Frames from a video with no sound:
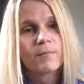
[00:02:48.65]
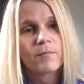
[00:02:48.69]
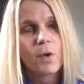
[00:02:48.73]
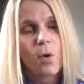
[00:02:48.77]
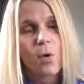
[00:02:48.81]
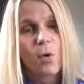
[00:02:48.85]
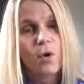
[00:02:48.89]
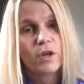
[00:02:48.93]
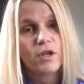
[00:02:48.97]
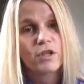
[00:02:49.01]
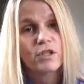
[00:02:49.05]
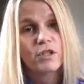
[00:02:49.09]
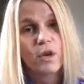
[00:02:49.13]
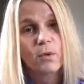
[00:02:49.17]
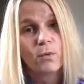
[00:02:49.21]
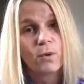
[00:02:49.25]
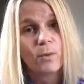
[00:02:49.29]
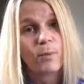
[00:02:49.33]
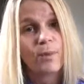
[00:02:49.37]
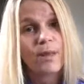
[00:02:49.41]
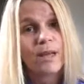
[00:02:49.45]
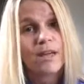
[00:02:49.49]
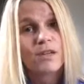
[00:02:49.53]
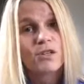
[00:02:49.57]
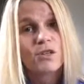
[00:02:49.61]
or you don't
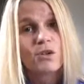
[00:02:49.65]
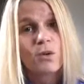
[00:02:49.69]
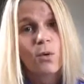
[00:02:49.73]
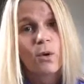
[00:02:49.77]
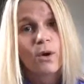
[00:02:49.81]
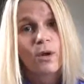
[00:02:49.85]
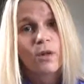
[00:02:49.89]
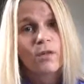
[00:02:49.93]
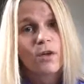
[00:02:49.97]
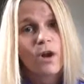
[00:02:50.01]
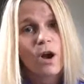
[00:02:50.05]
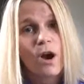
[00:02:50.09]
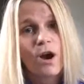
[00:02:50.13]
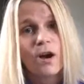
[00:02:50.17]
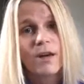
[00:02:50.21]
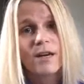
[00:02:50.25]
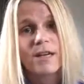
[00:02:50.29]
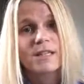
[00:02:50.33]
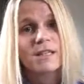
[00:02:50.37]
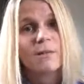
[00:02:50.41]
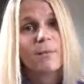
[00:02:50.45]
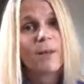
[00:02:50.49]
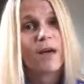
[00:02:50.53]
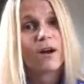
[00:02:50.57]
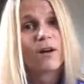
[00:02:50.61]
replace your oil in the car, it
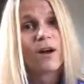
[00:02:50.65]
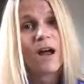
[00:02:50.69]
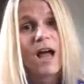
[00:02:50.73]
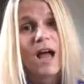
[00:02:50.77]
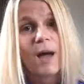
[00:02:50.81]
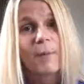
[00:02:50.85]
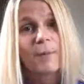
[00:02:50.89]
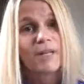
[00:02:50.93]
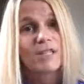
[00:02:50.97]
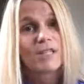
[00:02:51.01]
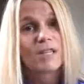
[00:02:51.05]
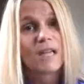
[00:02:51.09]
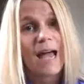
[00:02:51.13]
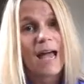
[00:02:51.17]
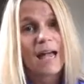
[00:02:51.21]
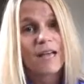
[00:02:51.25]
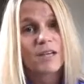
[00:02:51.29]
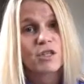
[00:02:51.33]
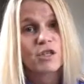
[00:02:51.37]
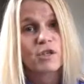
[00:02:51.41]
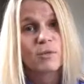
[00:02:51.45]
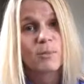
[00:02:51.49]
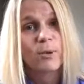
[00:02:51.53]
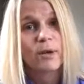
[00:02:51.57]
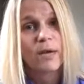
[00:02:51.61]
doesn't matter how much
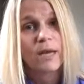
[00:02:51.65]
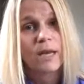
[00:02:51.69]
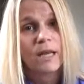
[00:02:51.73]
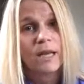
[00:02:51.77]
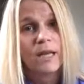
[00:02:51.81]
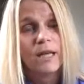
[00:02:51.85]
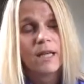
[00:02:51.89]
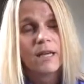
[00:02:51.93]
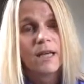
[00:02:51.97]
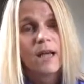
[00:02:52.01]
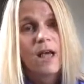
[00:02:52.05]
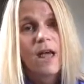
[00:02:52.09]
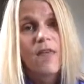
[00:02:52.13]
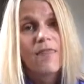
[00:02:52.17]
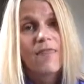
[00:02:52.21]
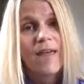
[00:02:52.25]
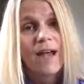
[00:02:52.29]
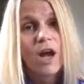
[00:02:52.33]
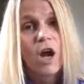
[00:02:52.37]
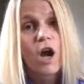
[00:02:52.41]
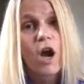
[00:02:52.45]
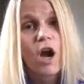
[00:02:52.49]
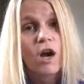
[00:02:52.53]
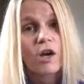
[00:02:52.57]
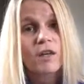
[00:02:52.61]
gas you put in it,
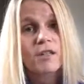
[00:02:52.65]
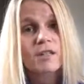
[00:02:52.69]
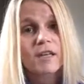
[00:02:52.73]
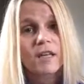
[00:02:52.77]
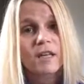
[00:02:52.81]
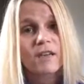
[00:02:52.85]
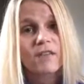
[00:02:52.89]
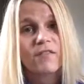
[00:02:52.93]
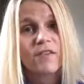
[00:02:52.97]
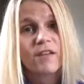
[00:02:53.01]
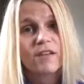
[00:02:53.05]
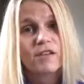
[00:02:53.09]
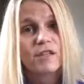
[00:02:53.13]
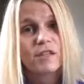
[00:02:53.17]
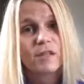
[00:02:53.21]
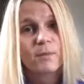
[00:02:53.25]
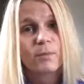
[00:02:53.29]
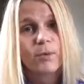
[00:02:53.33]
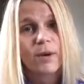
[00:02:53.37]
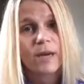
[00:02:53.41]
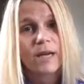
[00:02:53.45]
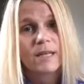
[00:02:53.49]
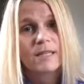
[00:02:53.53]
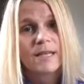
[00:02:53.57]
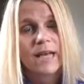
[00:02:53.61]
that car is going to eventually
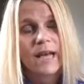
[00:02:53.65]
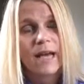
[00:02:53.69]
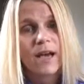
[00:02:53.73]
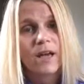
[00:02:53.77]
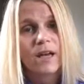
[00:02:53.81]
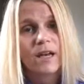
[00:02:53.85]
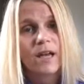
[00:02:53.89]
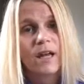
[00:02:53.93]
break down.